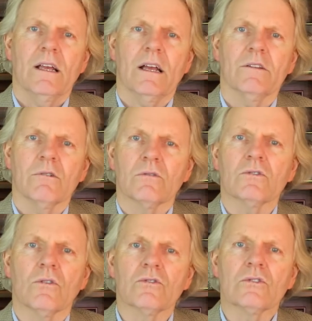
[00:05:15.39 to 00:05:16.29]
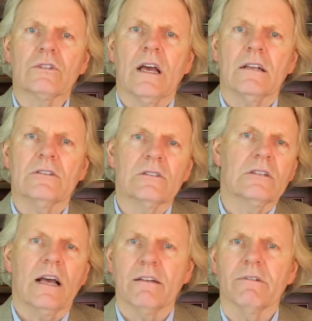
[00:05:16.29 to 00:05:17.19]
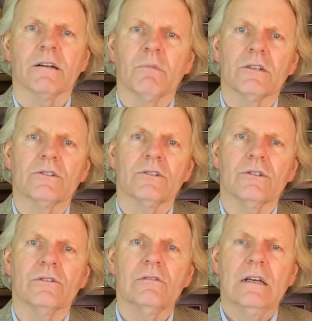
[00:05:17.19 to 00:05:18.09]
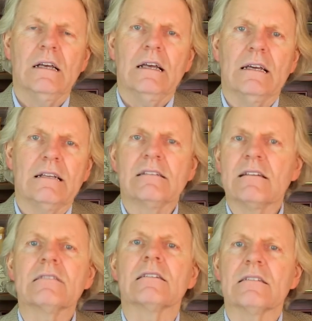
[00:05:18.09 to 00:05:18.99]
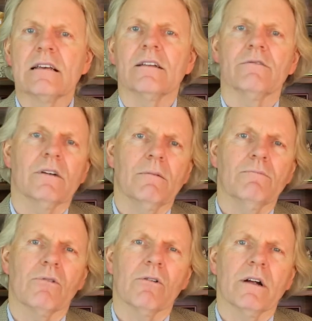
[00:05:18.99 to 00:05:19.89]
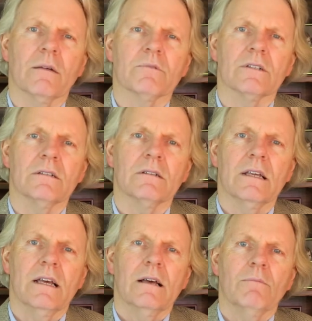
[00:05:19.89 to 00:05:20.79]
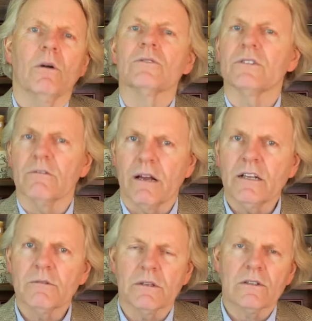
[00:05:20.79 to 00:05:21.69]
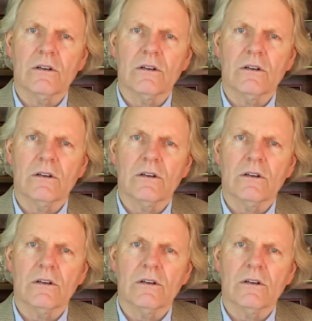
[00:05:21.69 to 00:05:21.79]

and their own social status is tied very much to an existing set of programs and policy arrangements.